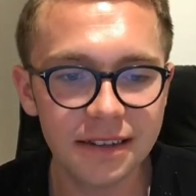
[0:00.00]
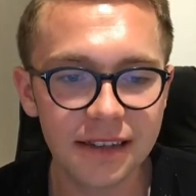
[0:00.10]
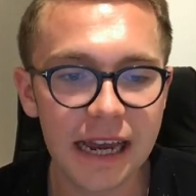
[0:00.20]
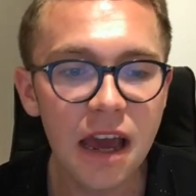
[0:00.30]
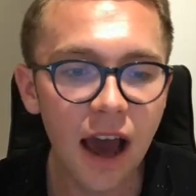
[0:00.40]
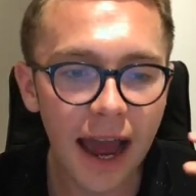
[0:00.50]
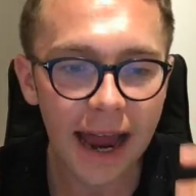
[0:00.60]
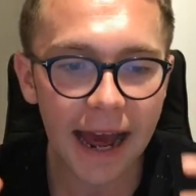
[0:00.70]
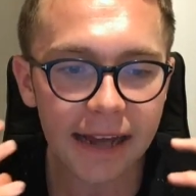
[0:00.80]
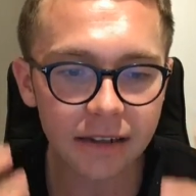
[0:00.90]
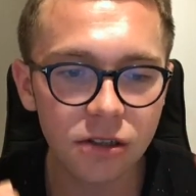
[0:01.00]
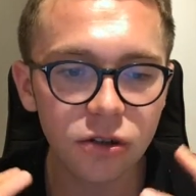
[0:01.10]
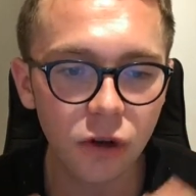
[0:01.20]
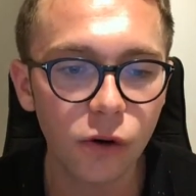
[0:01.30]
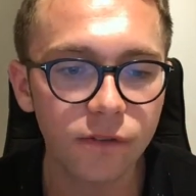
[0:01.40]
It's like, I had to
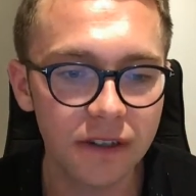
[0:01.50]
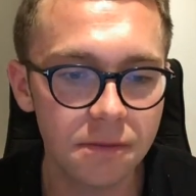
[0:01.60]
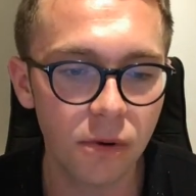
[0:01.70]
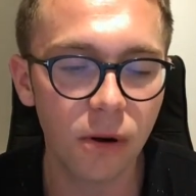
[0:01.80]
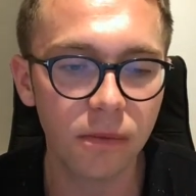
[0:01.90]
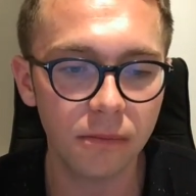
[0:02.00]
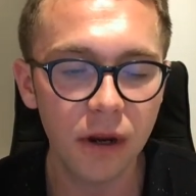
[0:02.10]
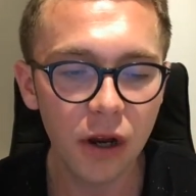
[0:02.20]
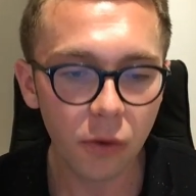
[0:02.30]
solve this problem.